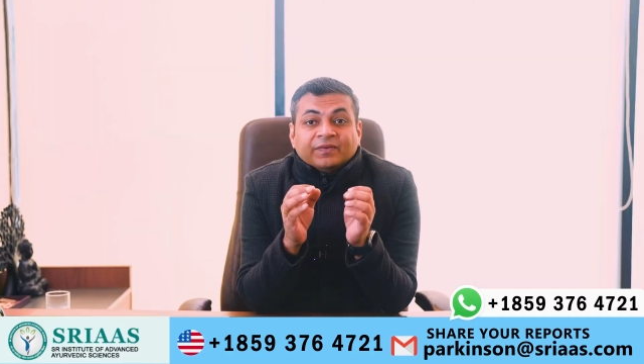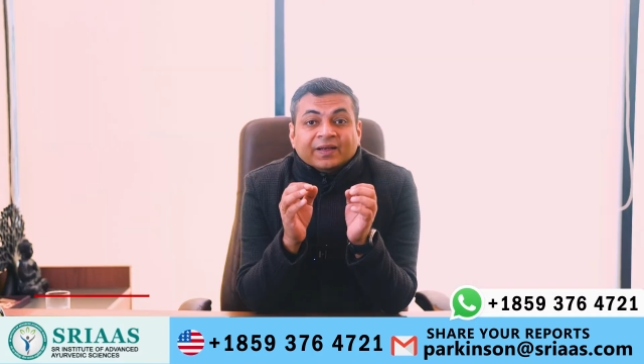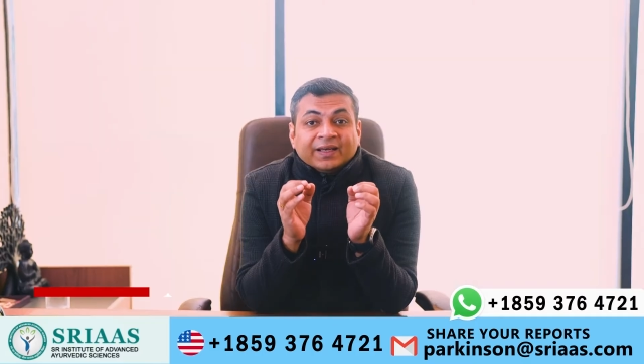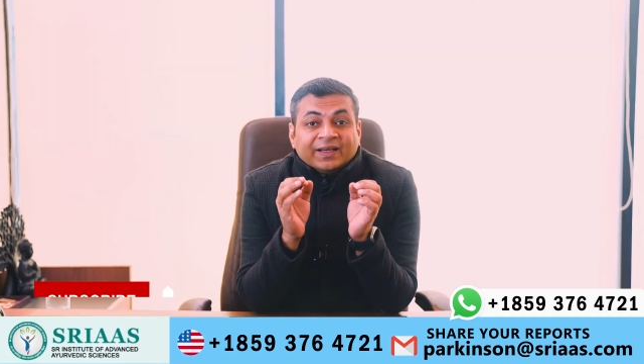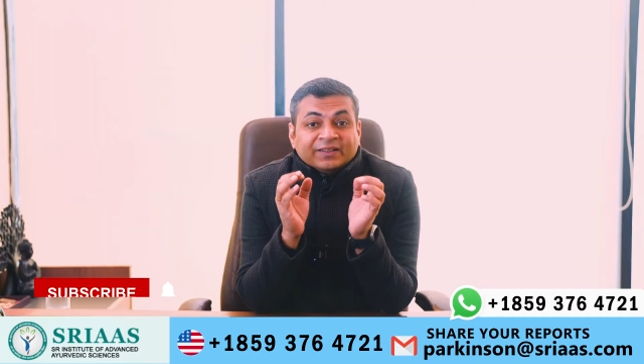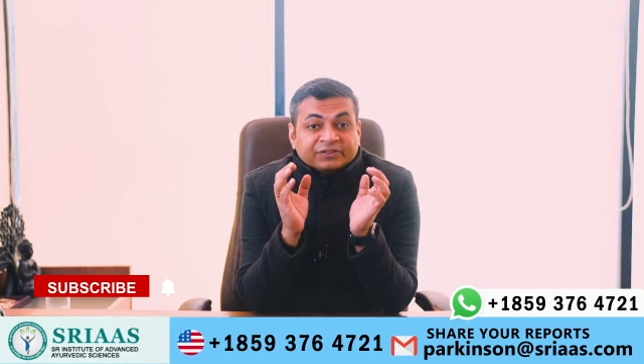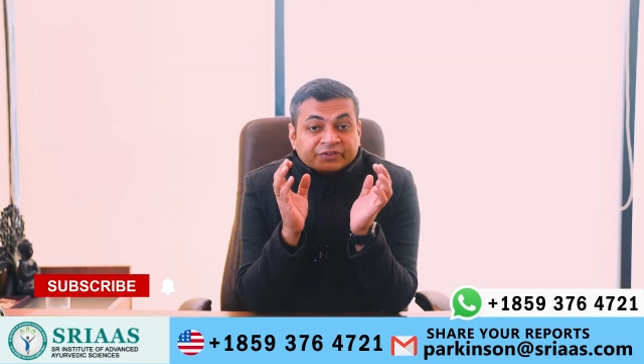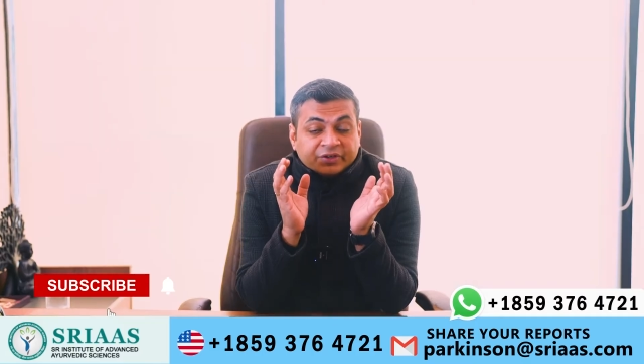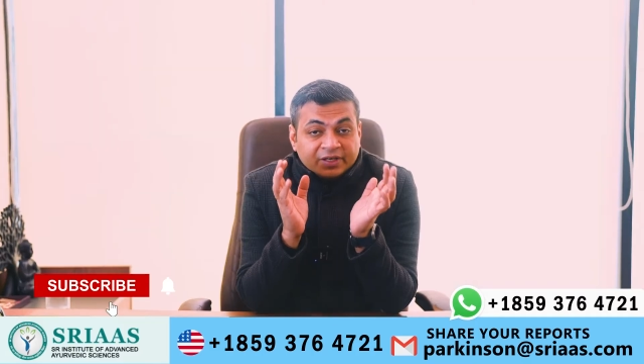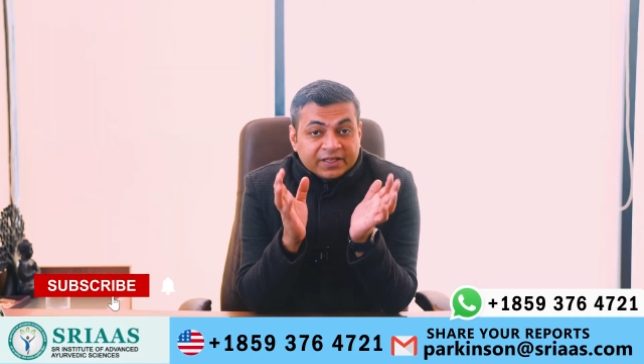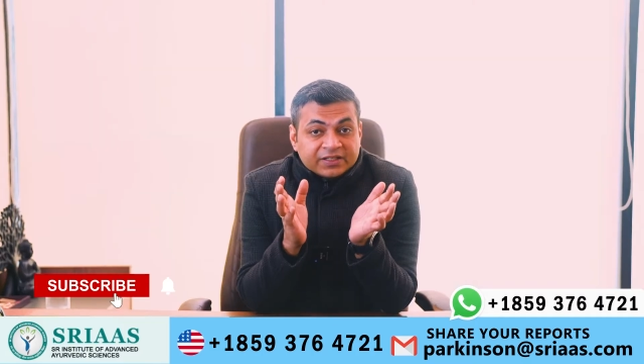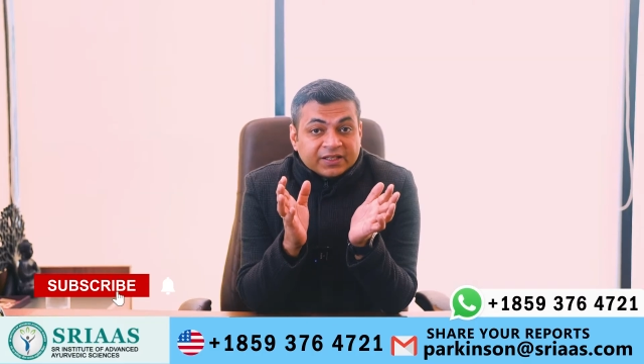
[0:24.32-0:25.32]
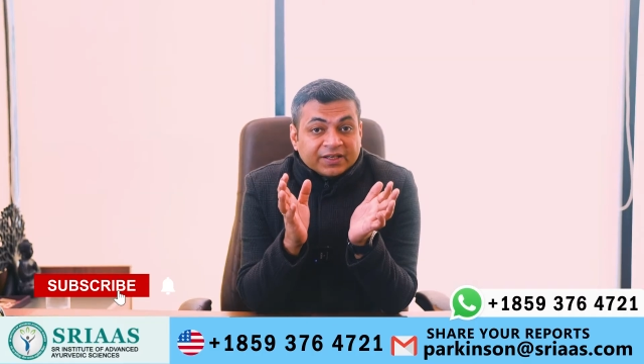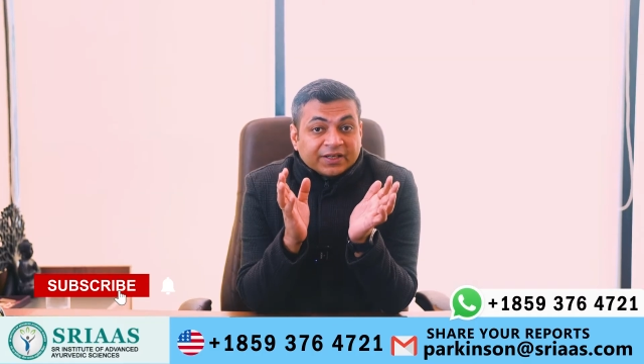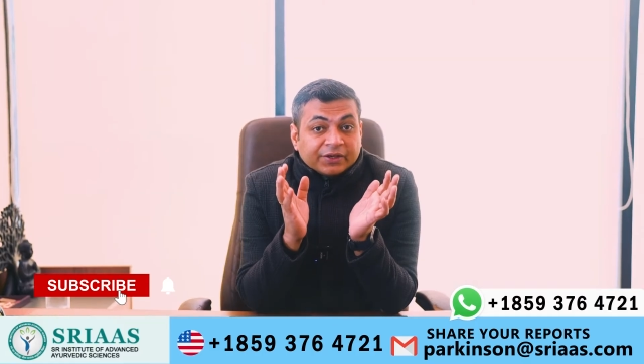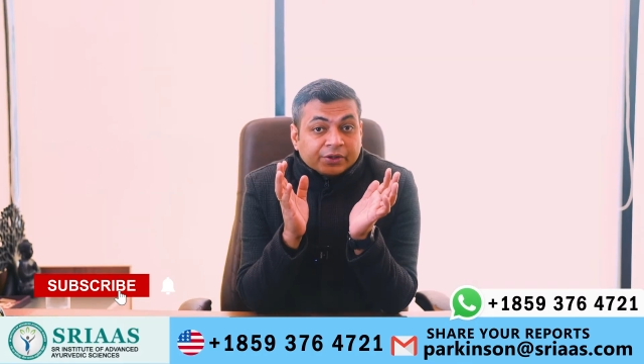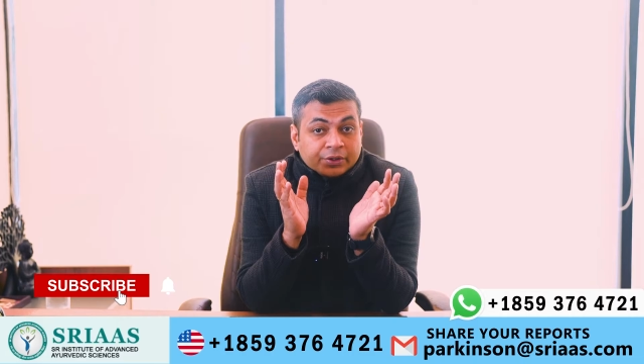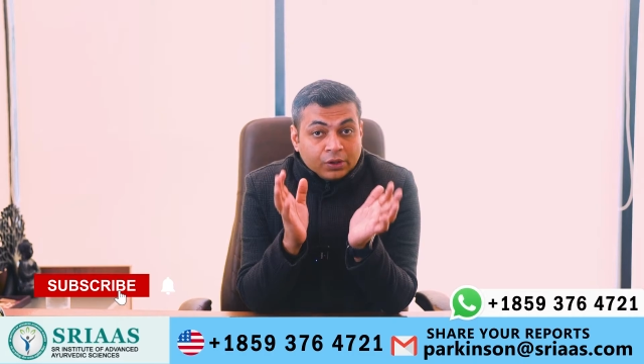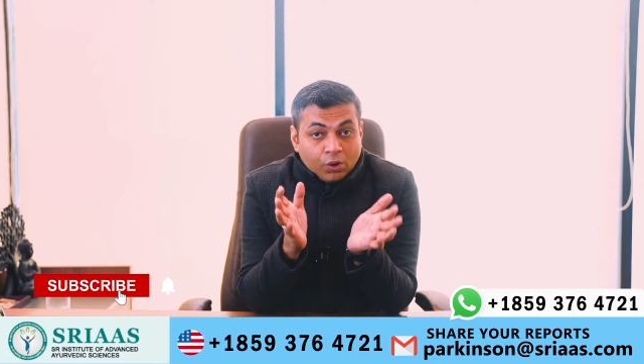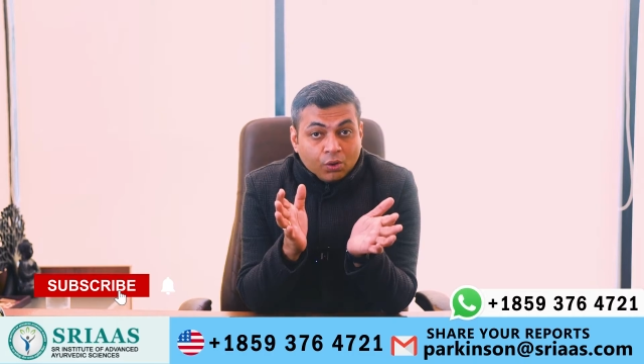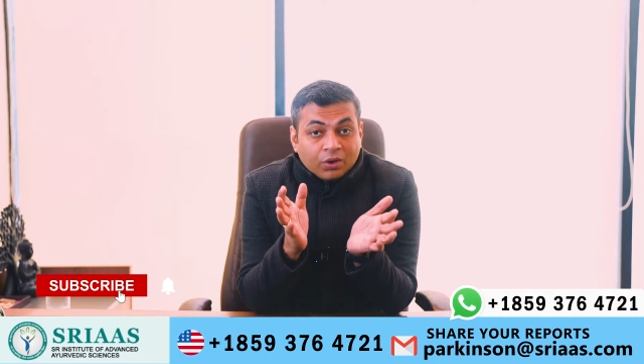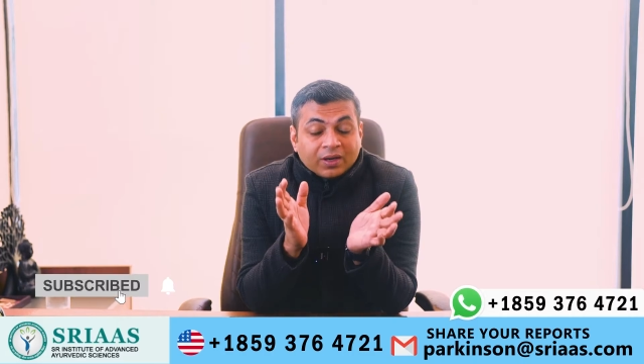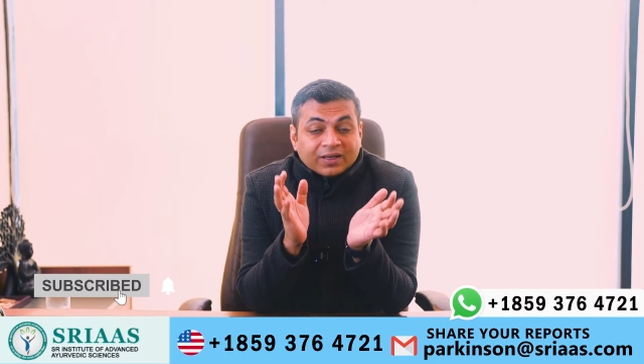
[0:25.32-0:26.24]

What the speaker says: when it is released in a low